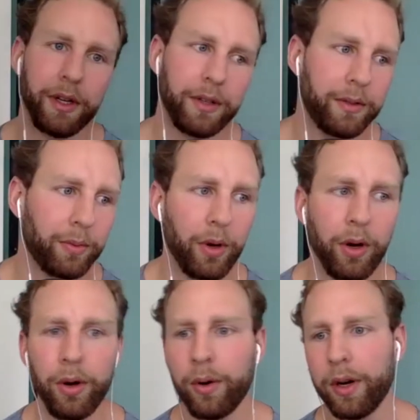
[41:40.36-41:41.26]

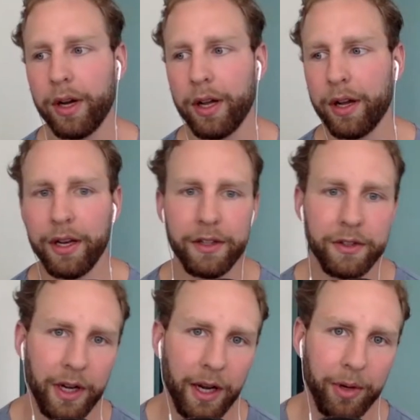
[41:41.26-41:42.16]
grow on
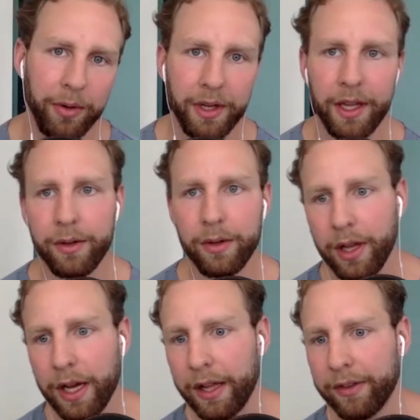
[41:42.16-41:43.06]
Instagram. I want to get new
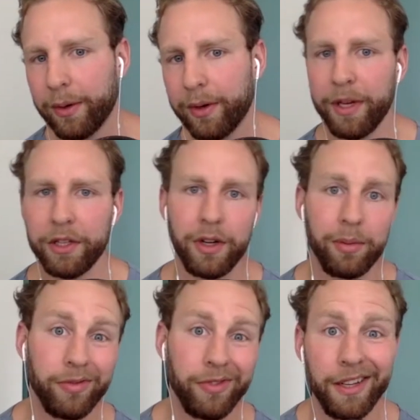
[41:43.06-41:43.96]
clients. I want to make sure I
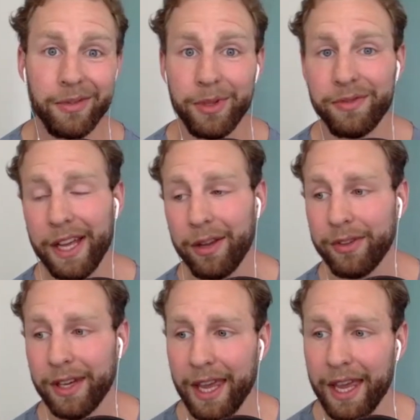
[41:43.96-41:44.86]
provide as much value as I
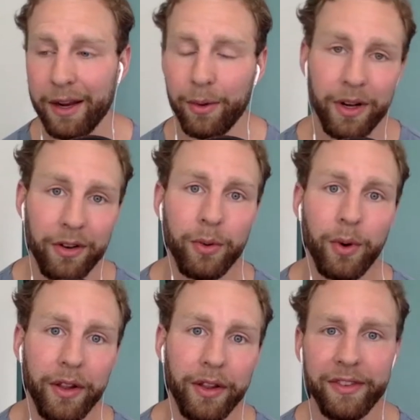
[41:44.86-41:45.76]
can. I want to do all
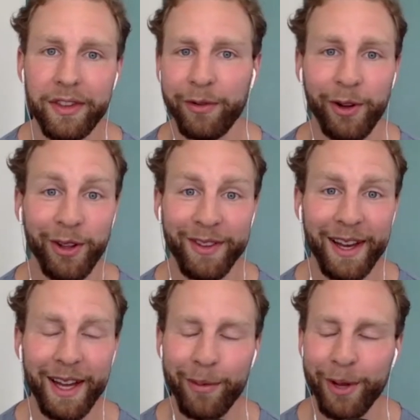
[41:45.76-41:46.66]
this stuff all the
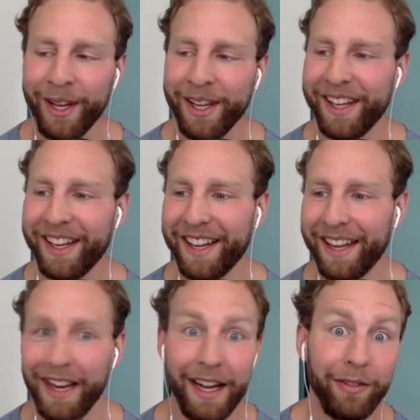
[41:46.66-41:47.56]
time. And I
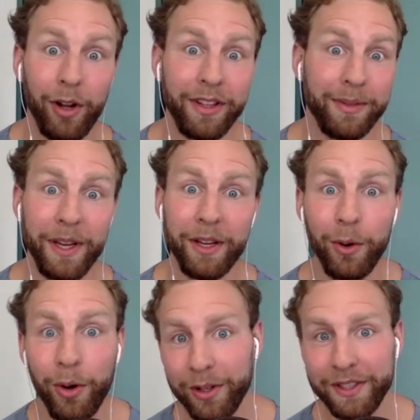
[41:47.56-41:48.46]
have all these big
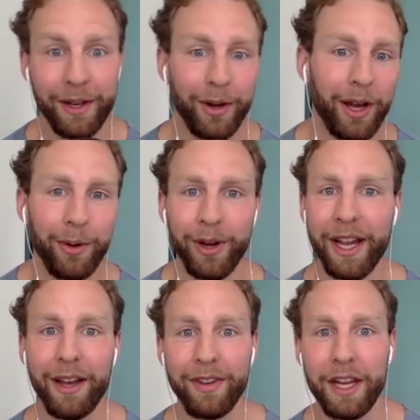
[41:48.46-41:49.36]
goals. Like, I want to have
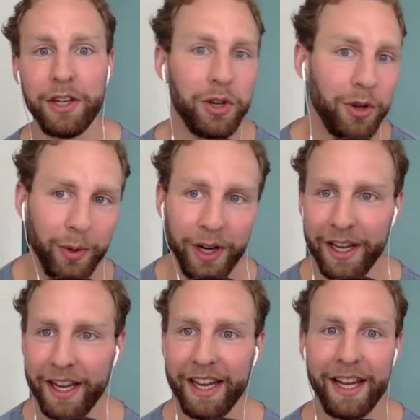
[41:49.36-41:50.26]
an HQ one day
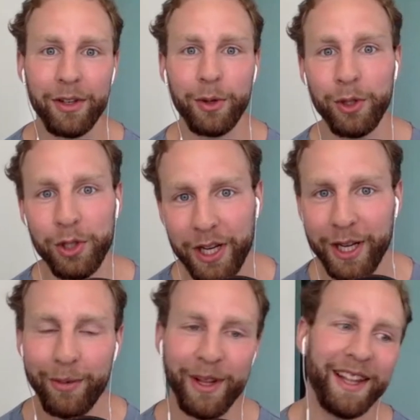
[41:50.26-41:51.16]
and have a cool gym
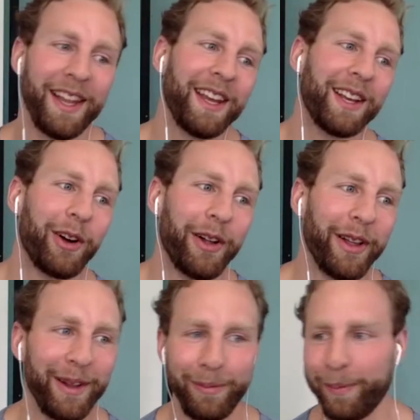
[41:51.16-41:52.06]
and call it
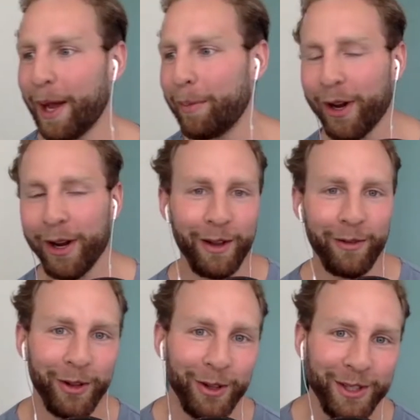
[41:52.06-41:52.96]
Mind Body
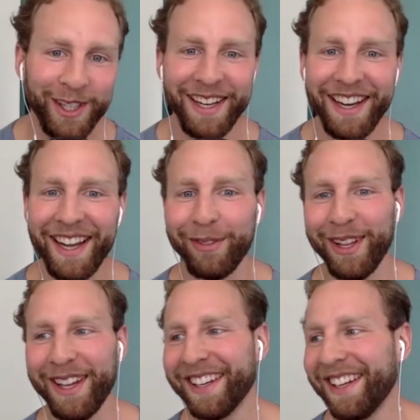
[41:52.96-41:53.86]
Evolution and have
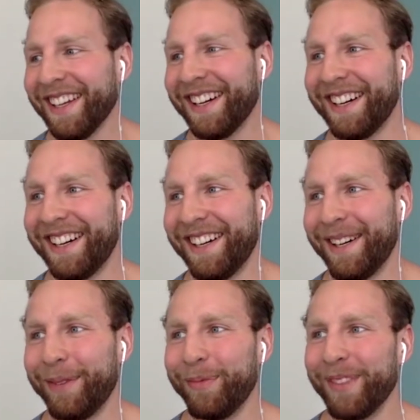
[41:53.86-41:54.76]
like,
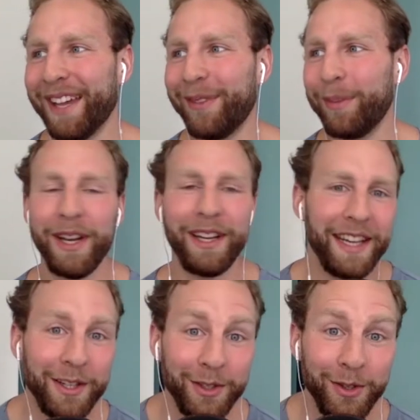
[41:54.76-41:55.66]
have a meditation
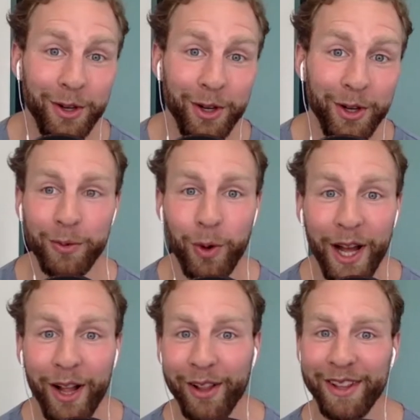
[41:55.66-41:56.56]
studio as well.
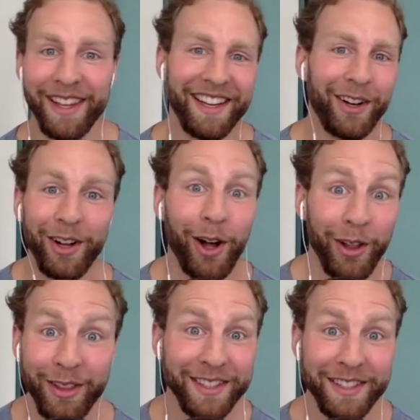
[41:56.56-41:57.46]
And like all this
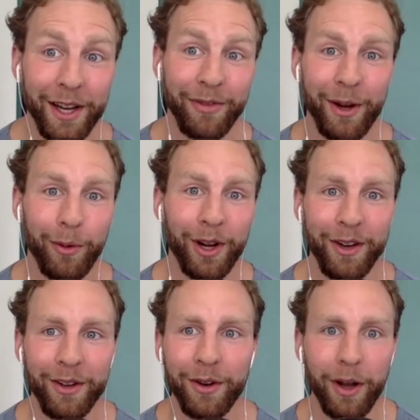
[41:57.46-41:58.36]
stuff that I want to do,
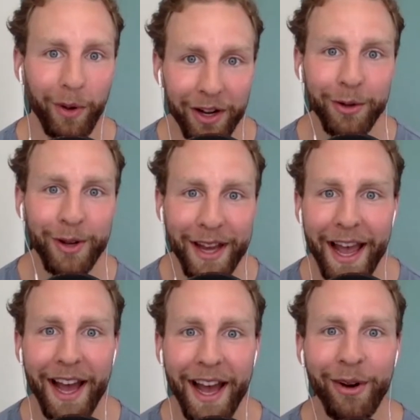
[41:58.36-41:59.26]
and I want to do it now.
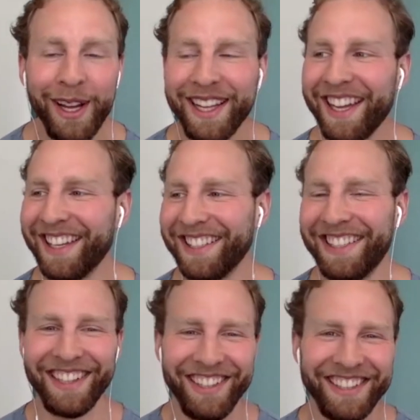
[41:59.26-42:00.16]
So
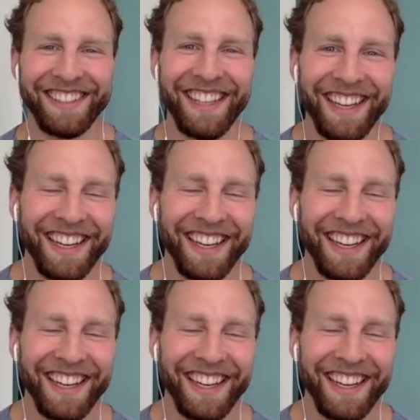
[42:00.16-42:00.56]
it's like,